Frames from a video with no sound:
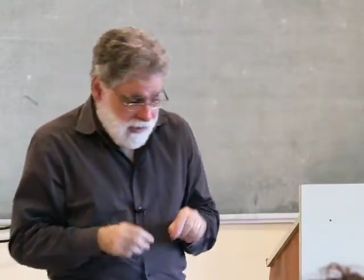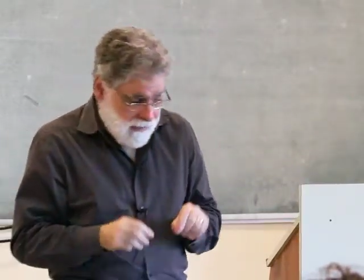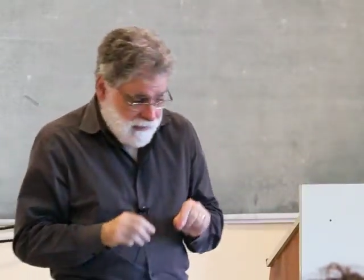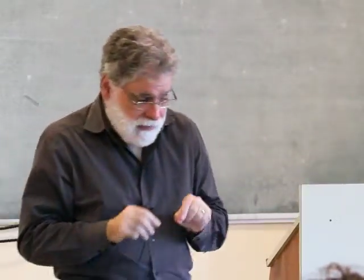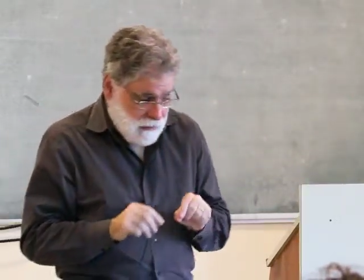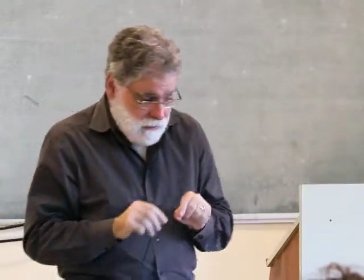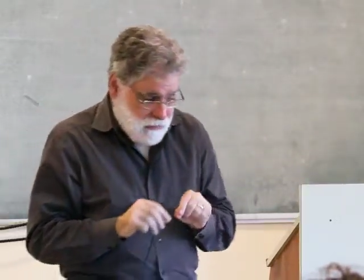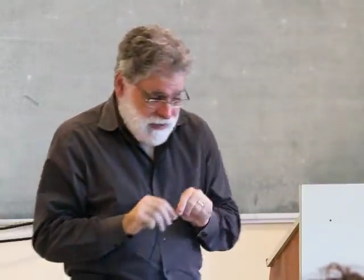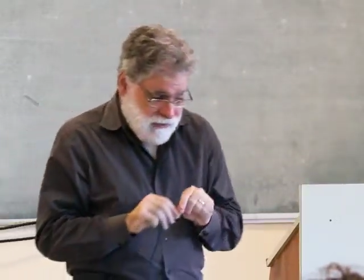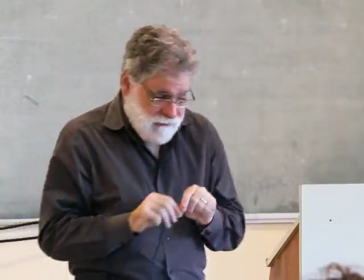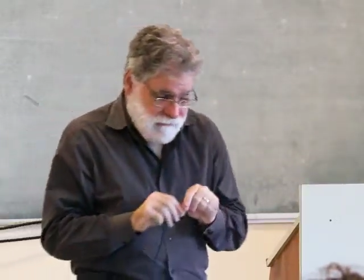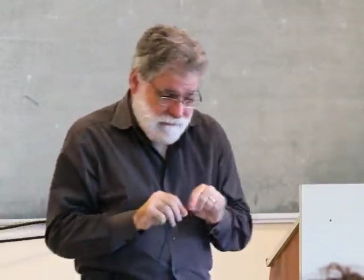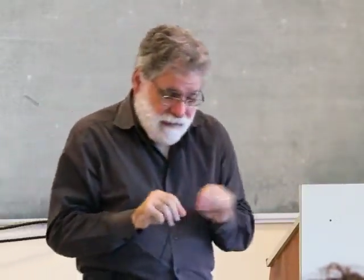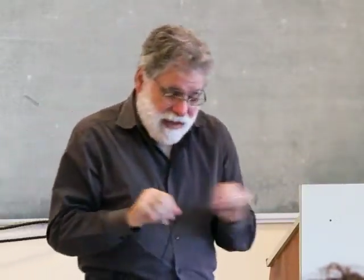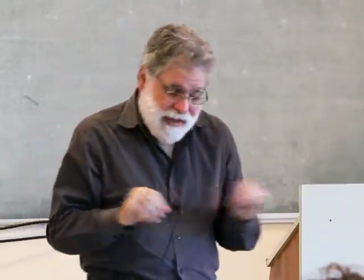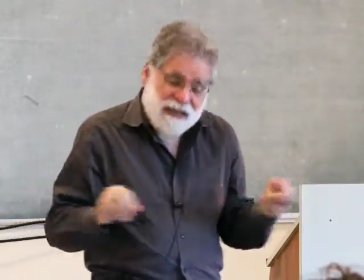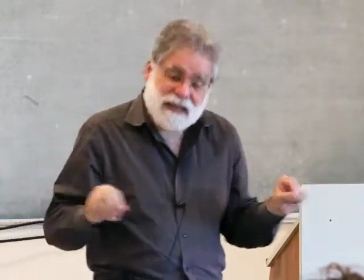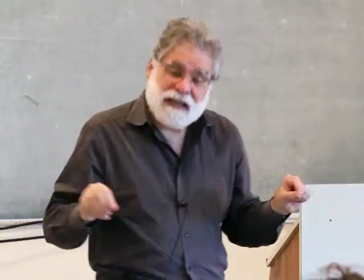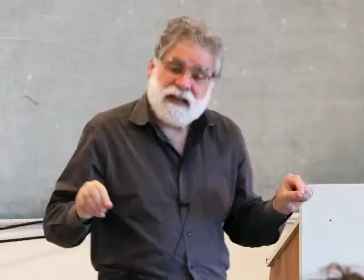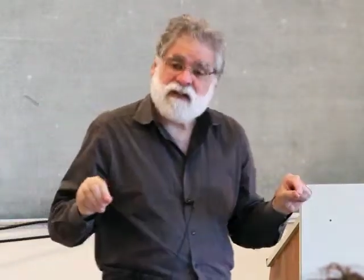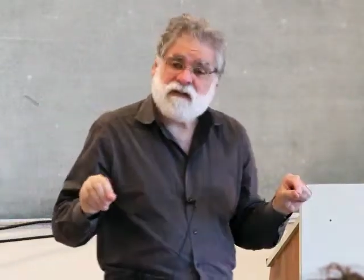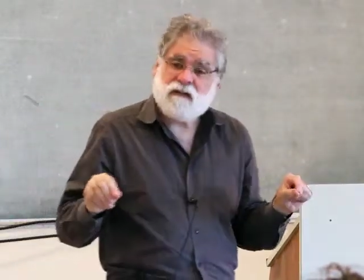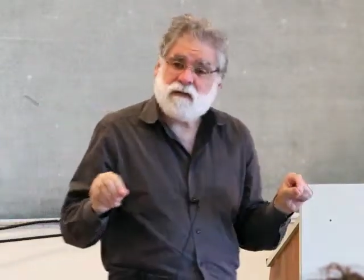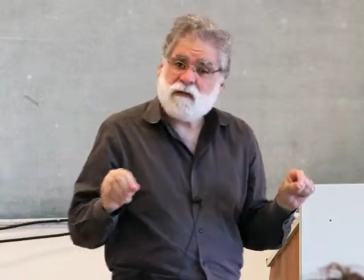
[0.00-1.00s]
And then we have
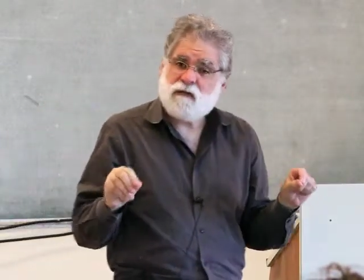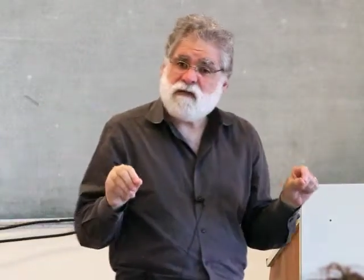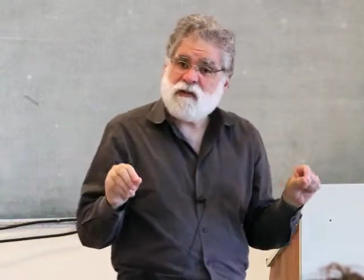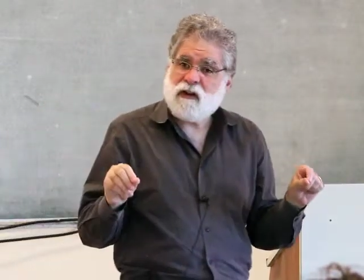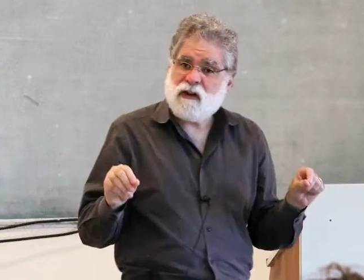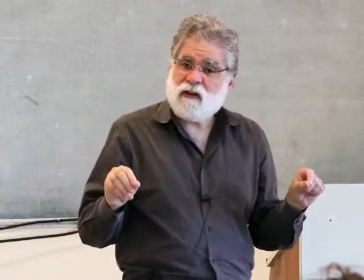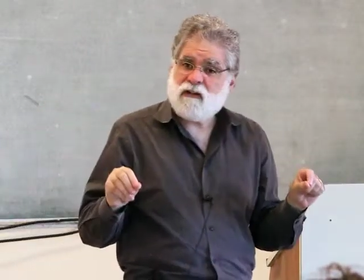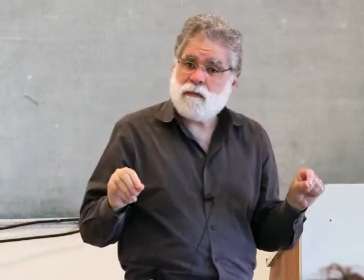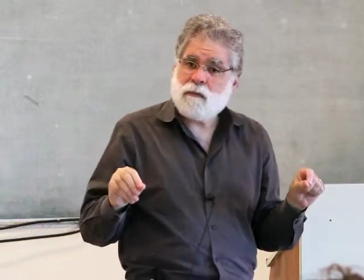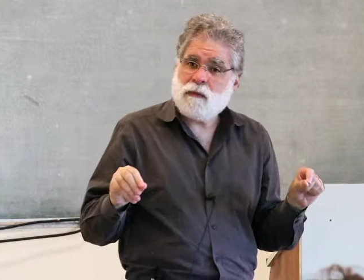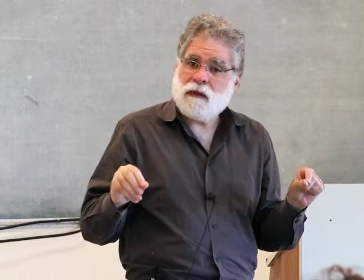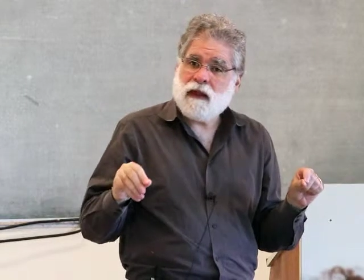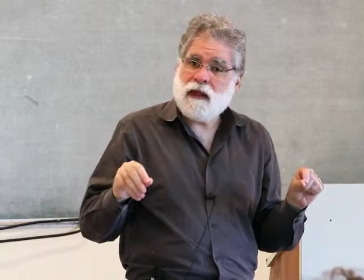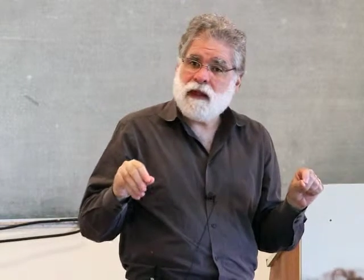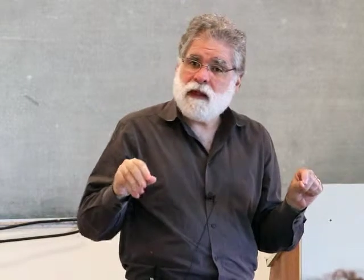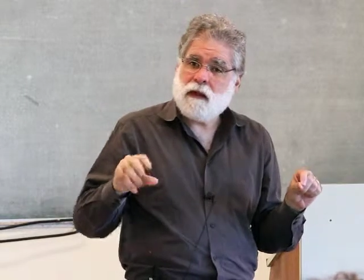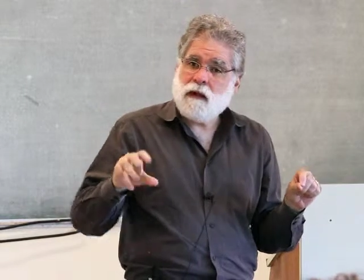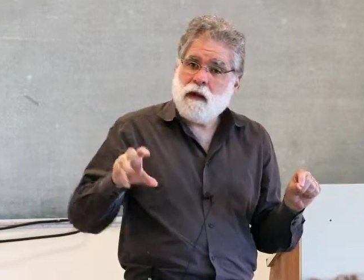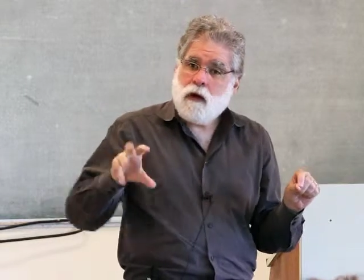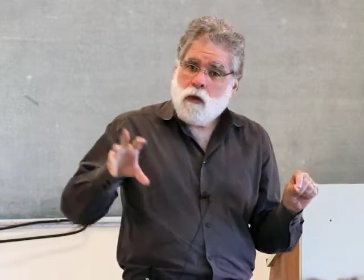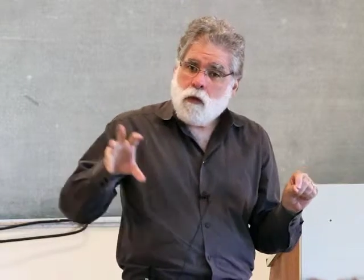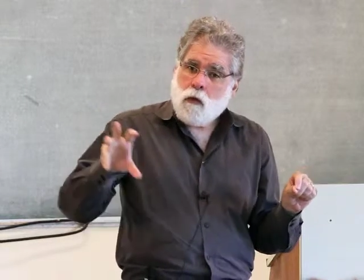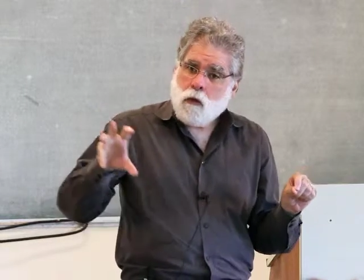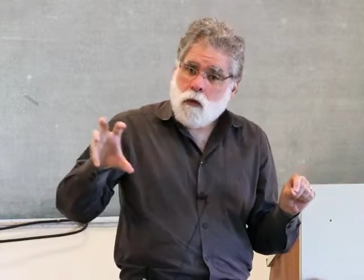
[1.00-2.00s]
mechanisms that
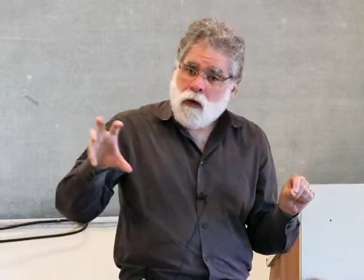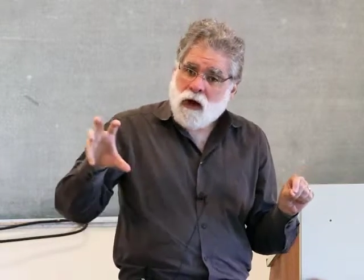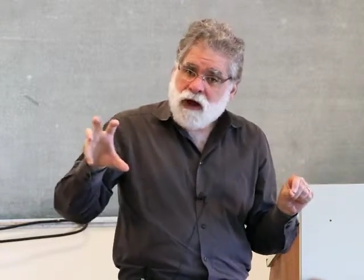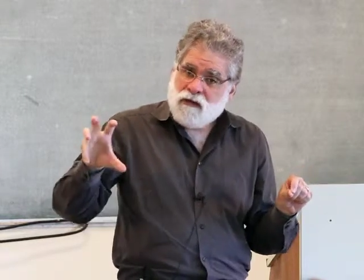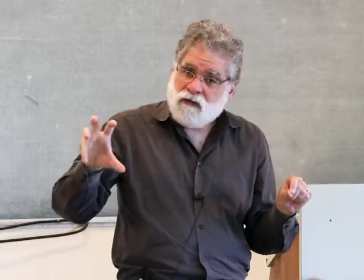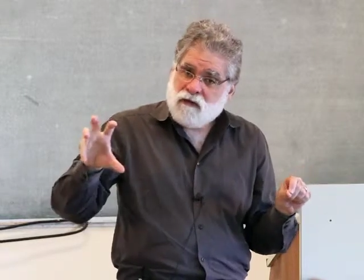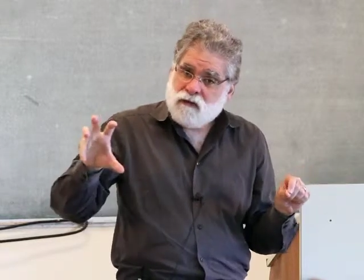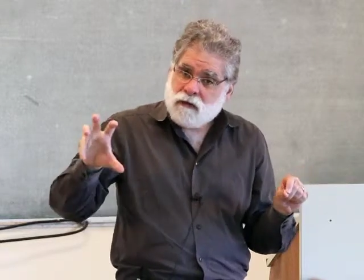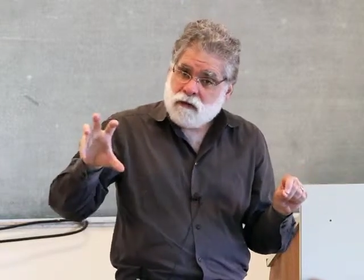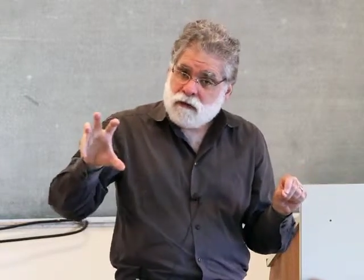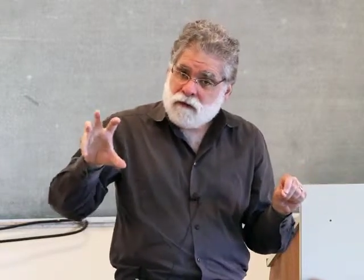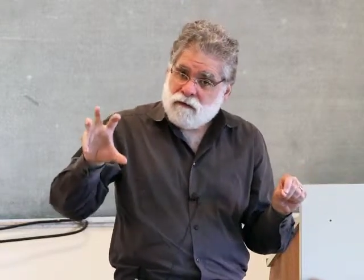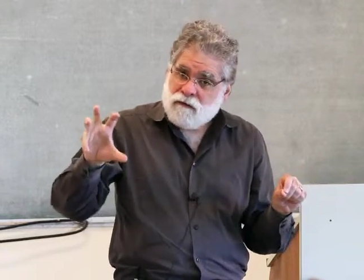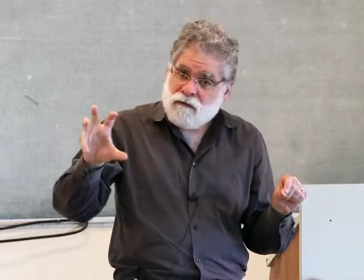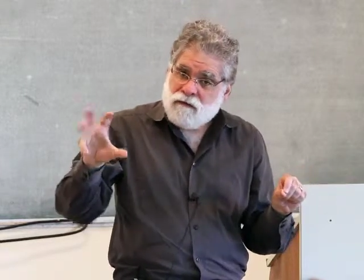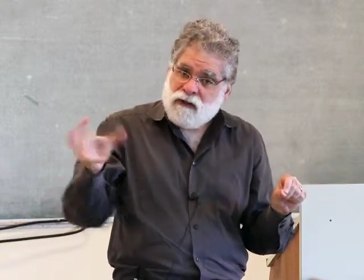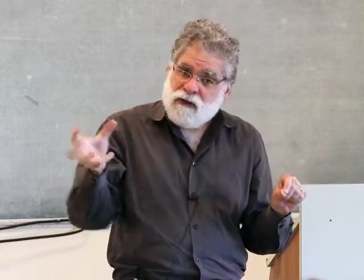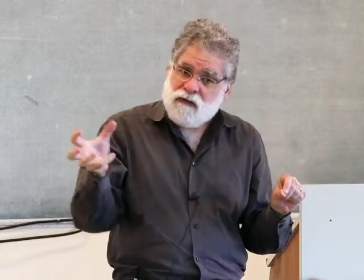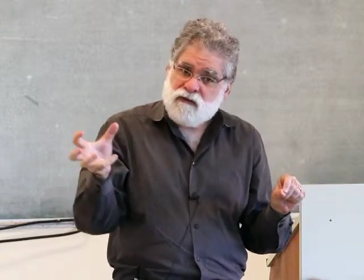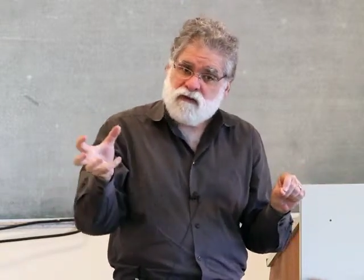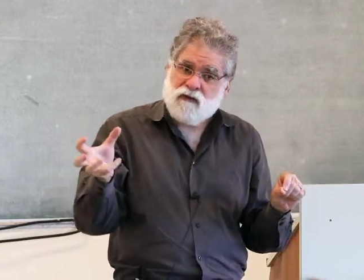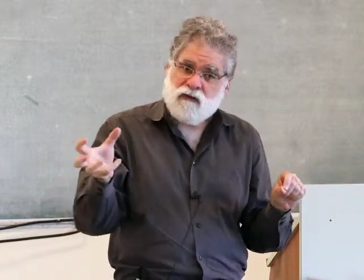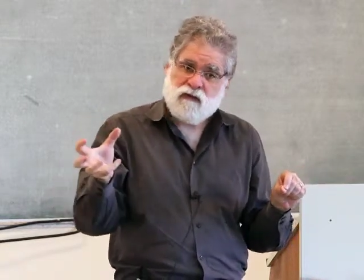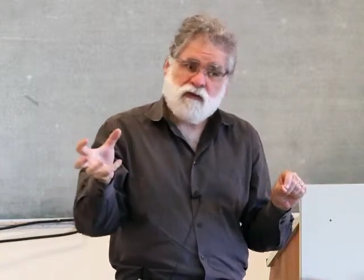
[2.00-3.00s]
explain why certain
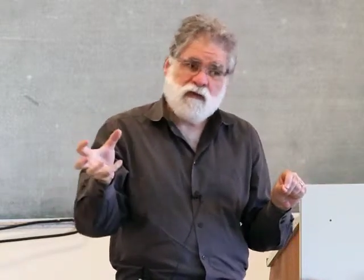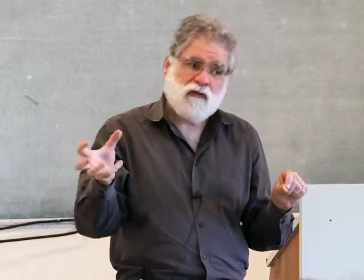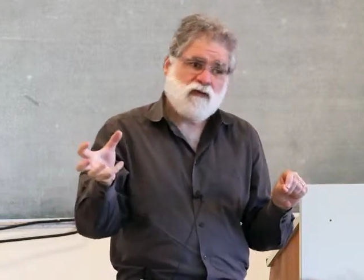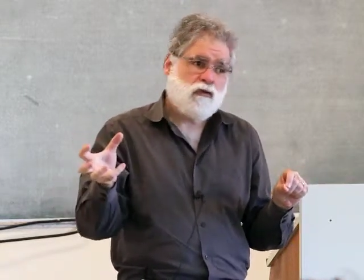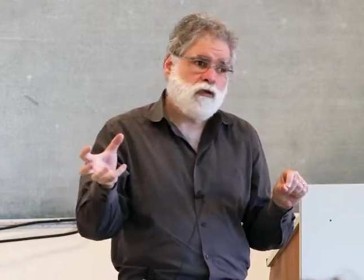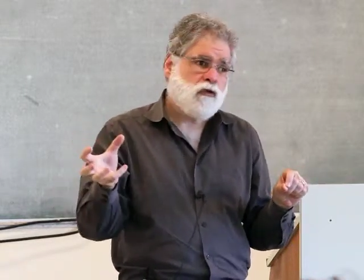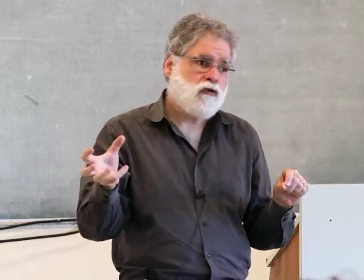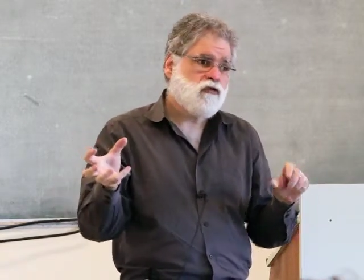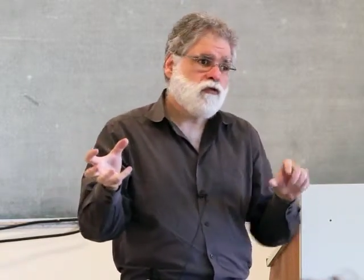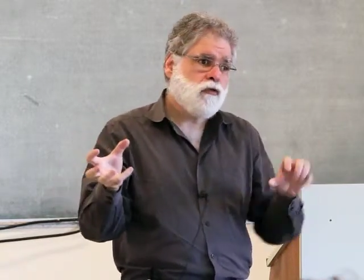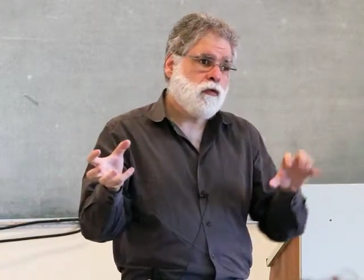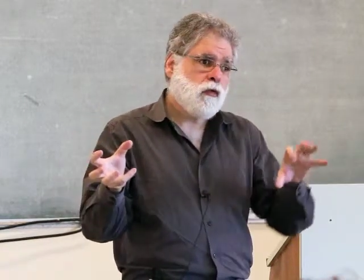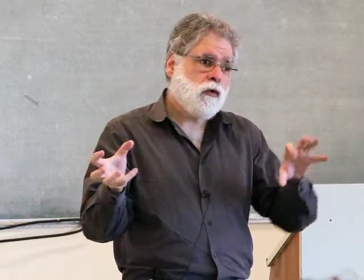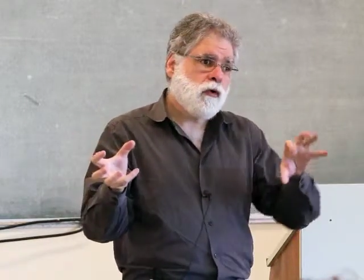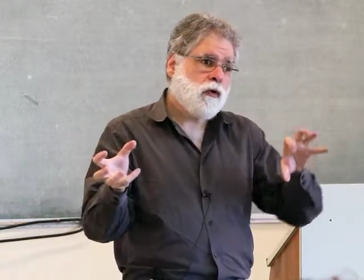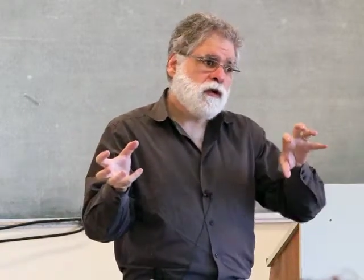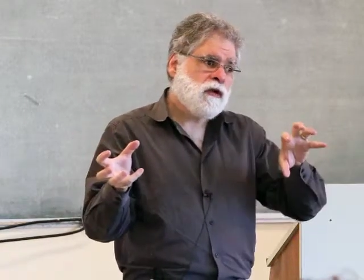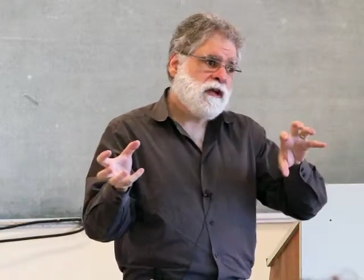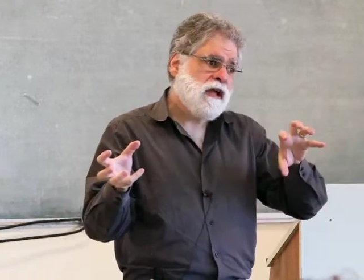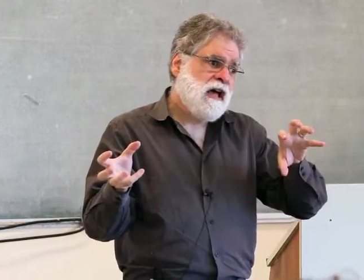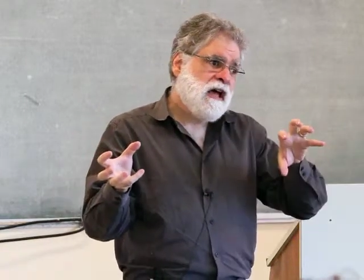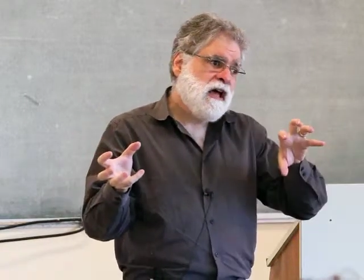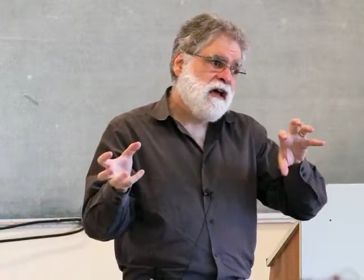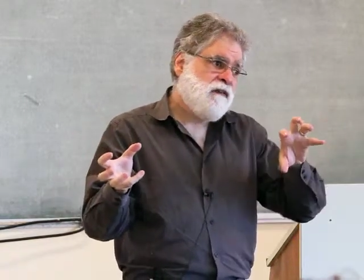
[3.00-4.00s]
features of the social
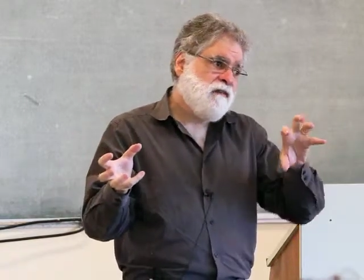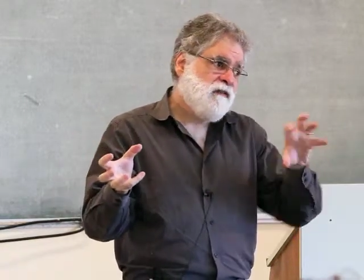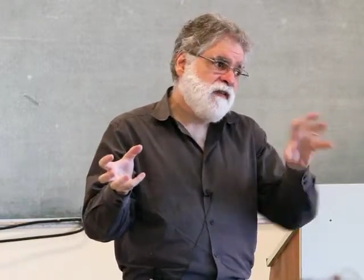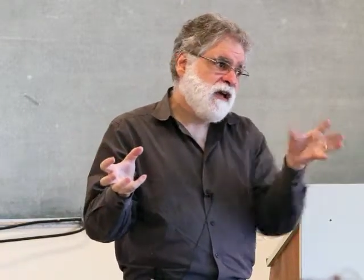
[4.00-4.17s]
world